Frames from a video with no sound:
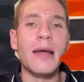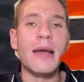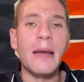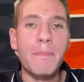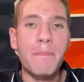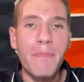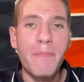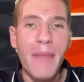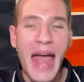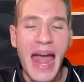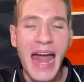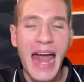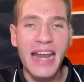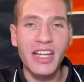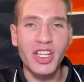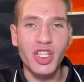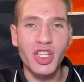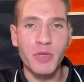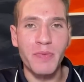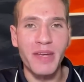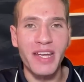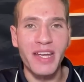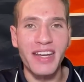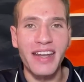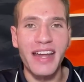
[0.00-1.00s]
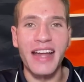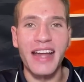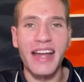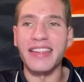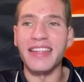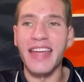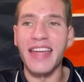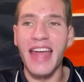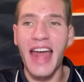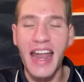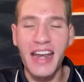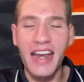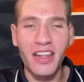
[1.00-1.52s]
management at
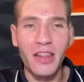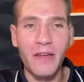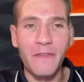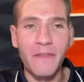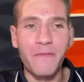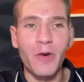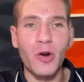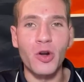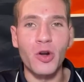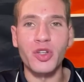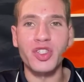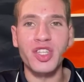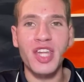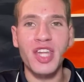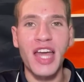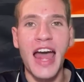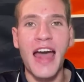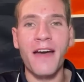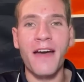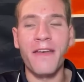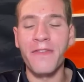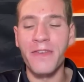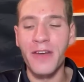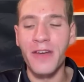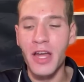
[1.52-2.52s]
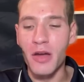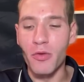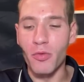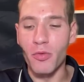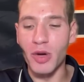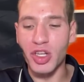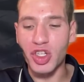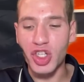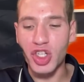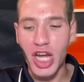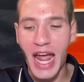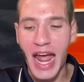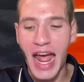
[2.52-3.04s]
the end of the first half,
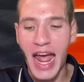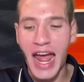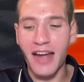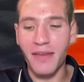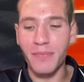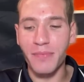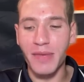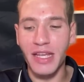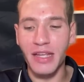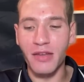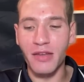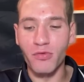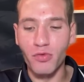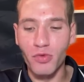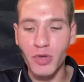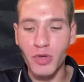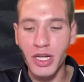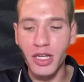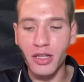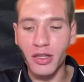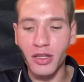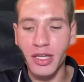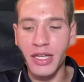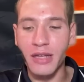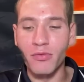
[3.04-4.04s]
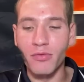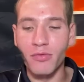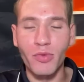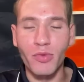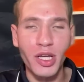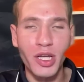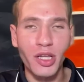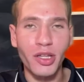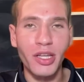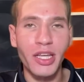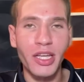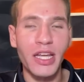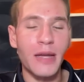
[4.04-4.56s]
which had me really,
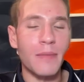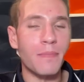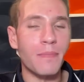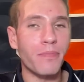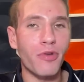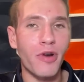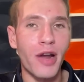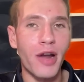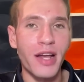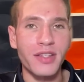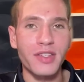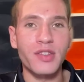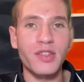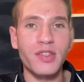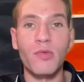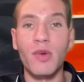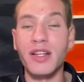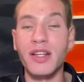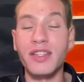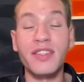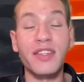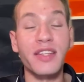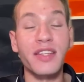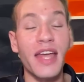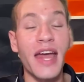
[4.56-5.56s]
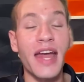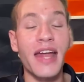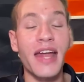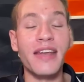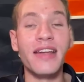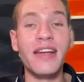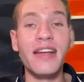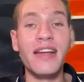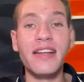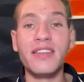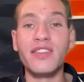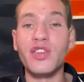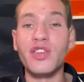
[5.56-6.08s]
really impressed. Once again,
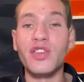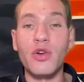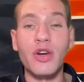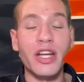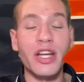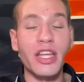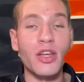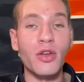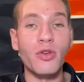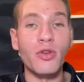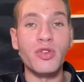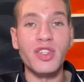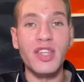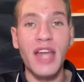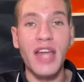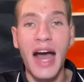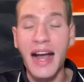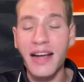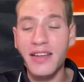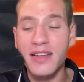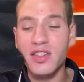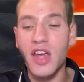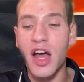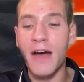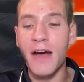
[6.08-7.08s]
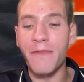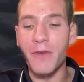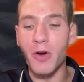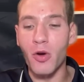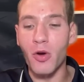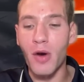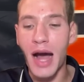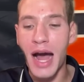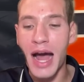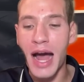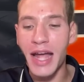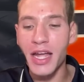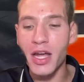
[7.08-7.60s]
Syracuse knocks off
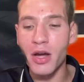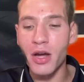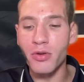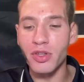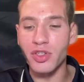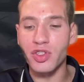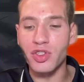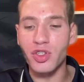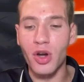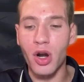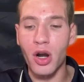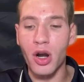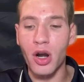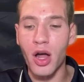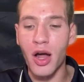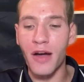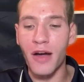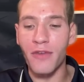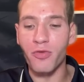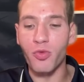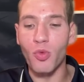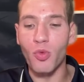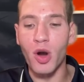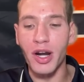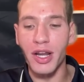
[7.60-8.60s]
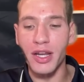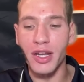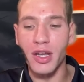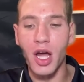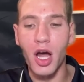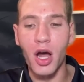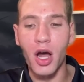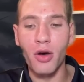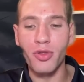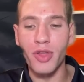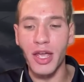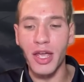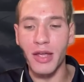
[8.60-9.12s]
Ohio to start off
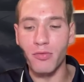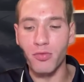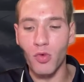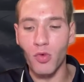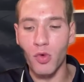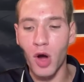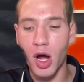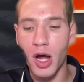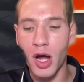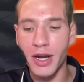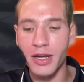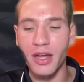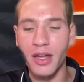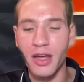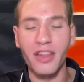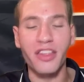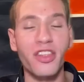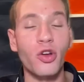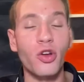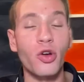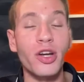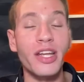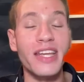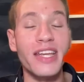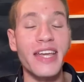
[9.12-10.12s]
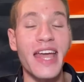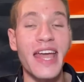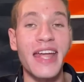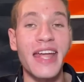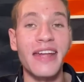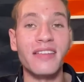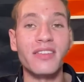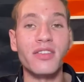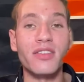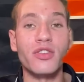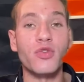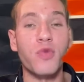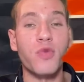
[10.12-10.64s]
1-0. They won
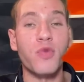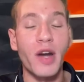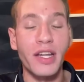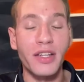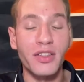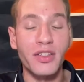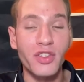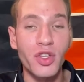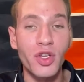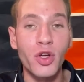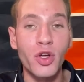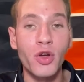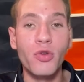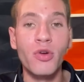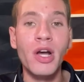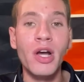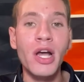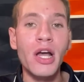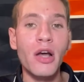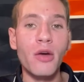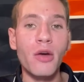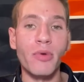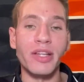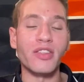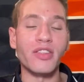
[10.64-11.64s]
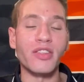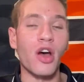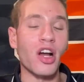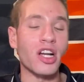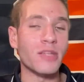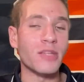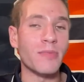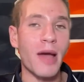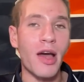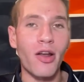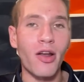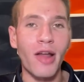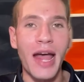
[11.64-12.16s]
38-22. We talked
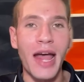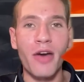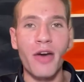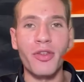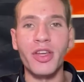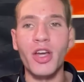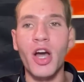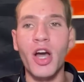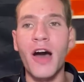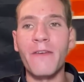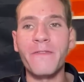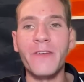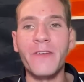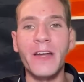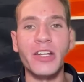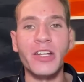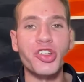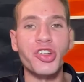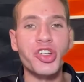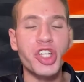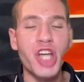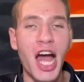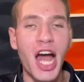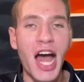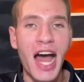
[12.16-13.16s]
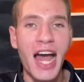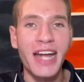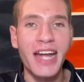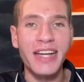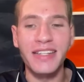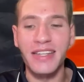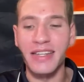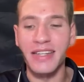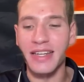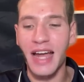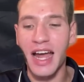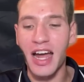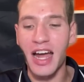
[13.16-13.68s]
about how the offense shined
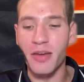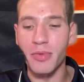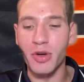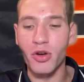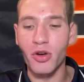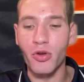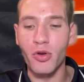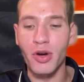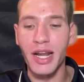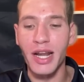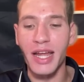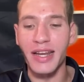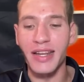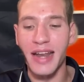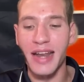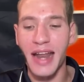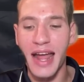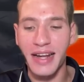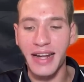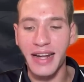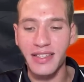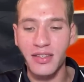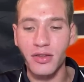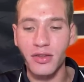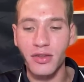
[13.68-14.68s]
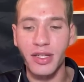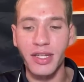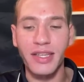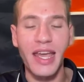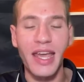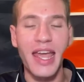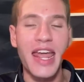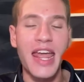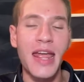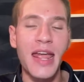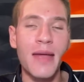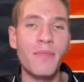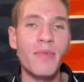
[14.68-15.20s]
and Kyle McCord had an excellent
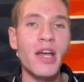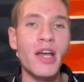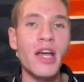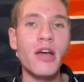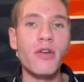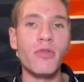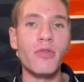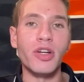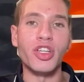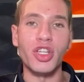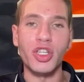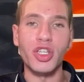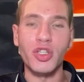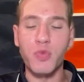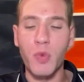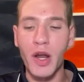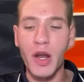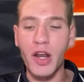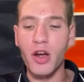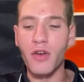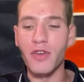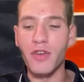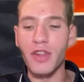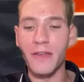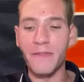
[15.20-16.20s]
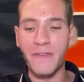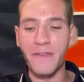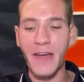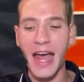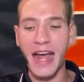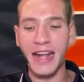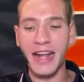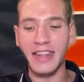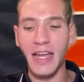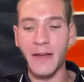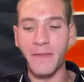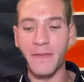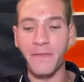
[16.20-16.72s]
game. We just went over the
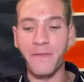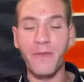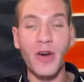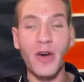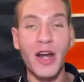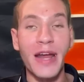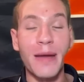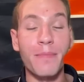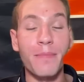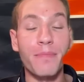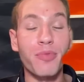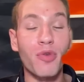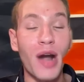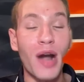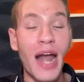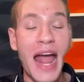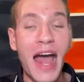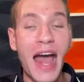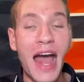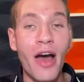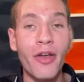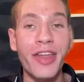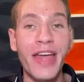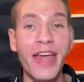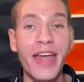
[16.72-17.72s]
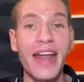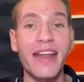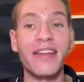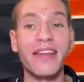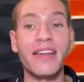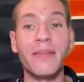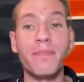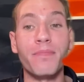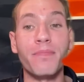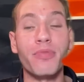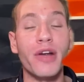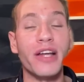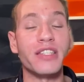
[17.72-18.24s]
fact that Fran Brown had an
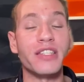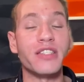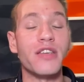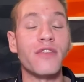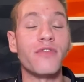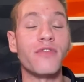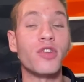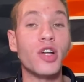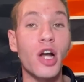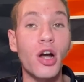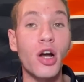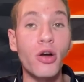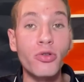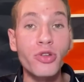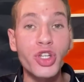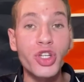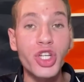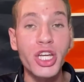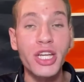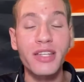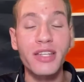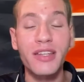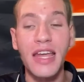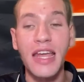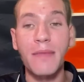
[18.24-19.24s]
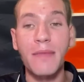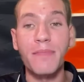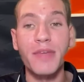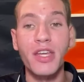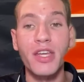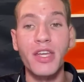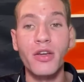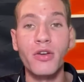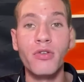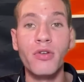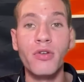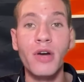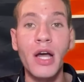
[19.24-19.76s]
impressive coaching
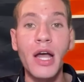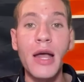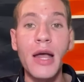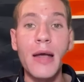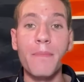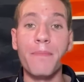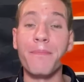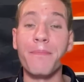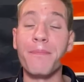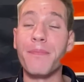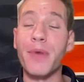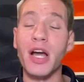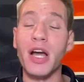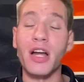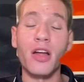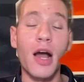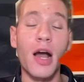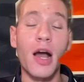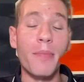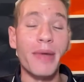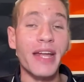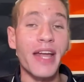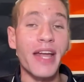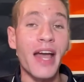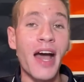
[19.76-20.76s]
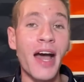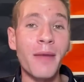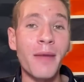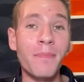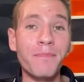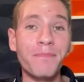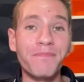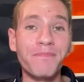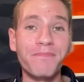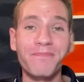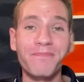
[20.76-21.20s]
debut. But coming up,